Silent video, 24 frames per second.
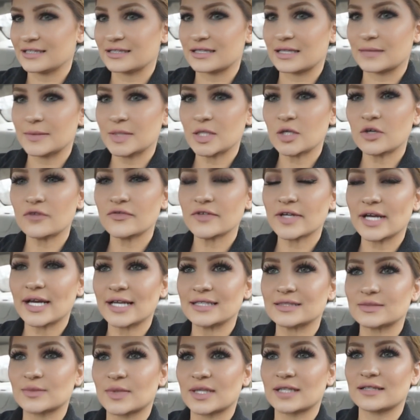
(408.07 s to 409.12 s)
let me know if you
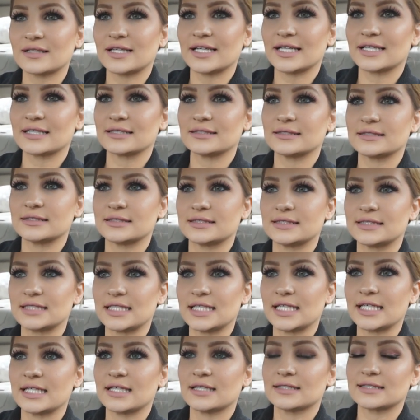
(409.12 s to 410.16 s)
guys want to like
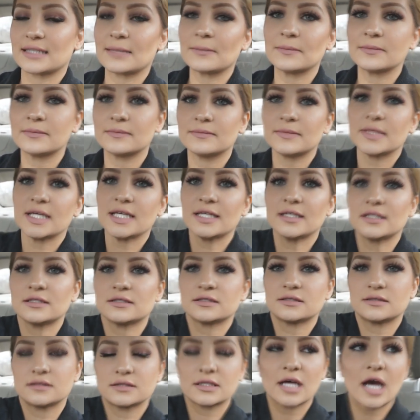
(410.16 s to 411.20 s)
see, because I'm me
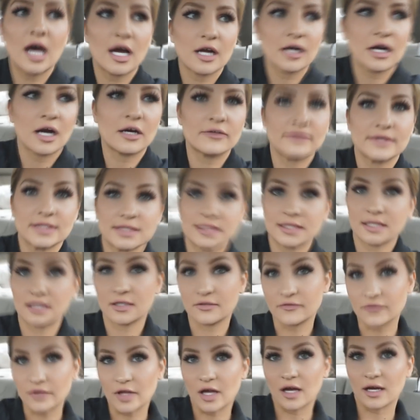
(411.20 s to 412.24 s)
and Scott are obviously
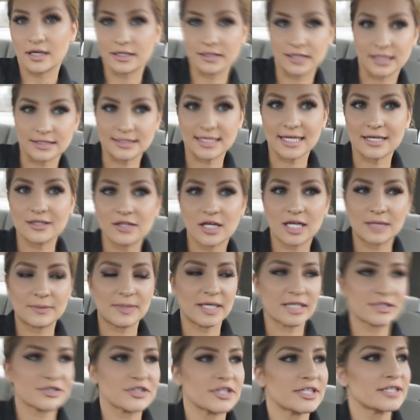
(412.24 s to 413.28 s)
gonna vlog and like take a lot
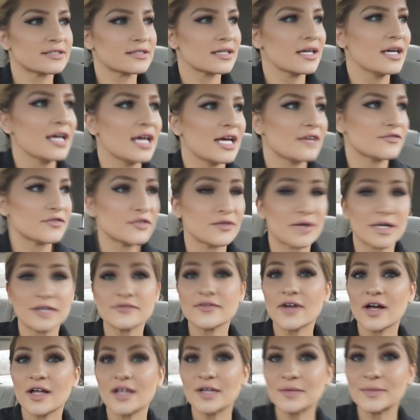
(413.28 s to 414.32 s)
of pictures. If you
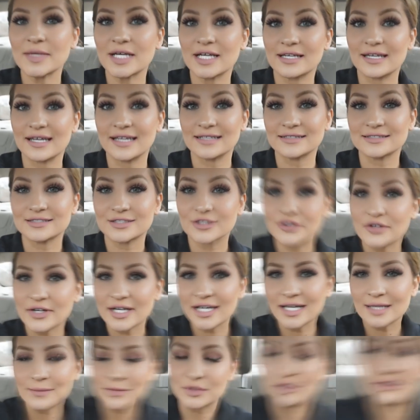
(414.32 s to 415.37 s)
aren't following me on
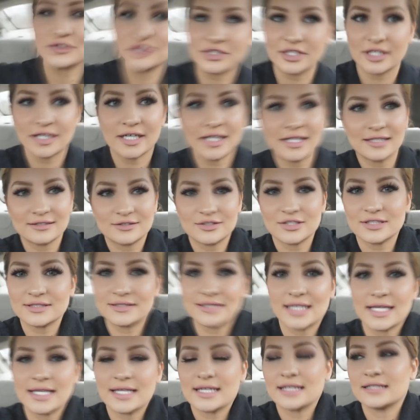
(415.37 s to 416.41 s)
Instagram, you should. It's
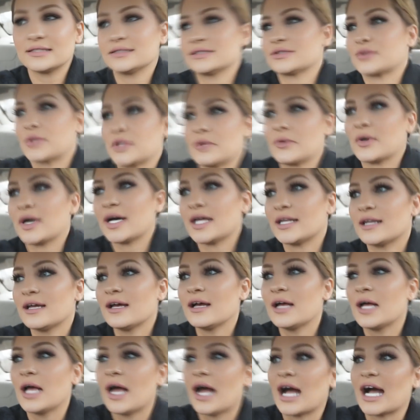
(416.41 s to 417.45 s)
just SadieKins21.
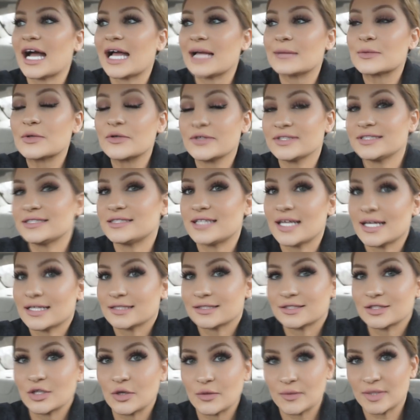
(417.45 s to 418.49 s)
I'm going to
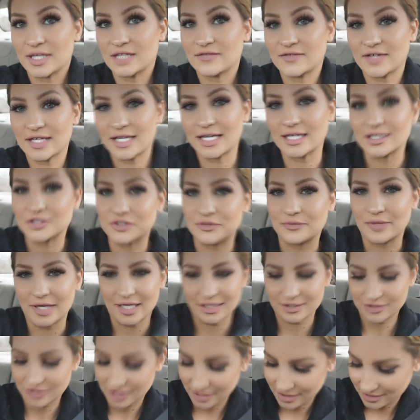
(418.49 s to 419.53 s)
take so many vacation
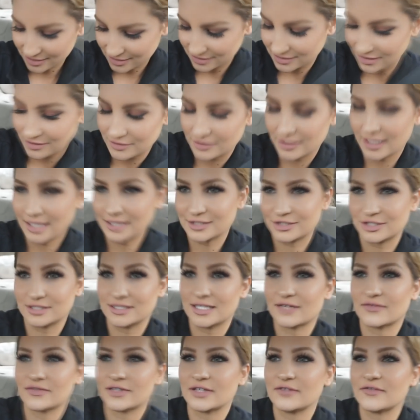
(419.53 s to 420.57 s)
pictures, so you guys
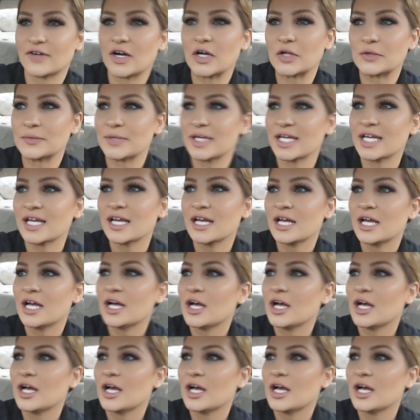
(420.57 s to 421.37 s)
should definitely follow me.